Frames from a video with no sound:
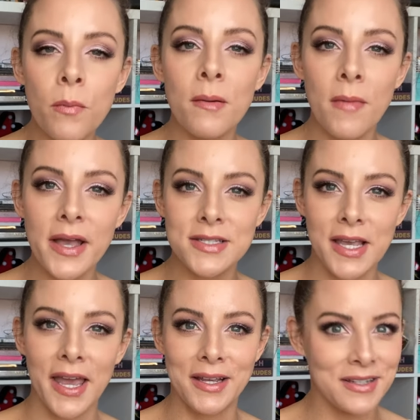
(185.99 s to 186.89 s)
but
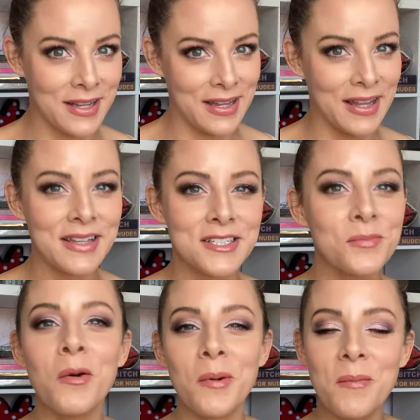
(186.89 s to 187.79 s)

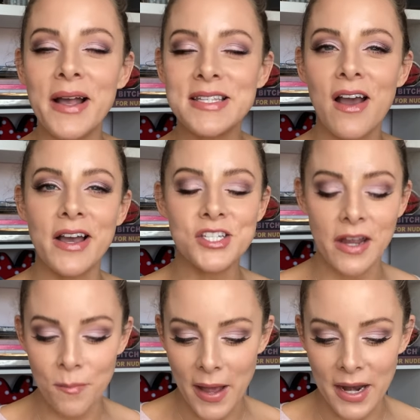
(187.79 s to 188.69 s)
mighty
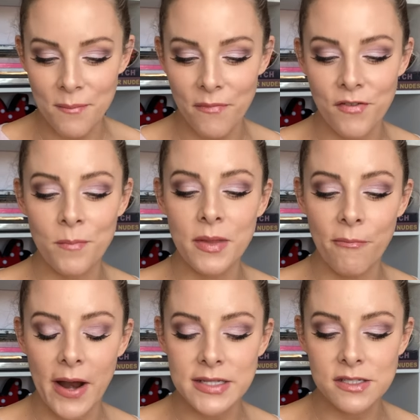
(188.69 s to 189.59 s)
eyeshadow palette from the brand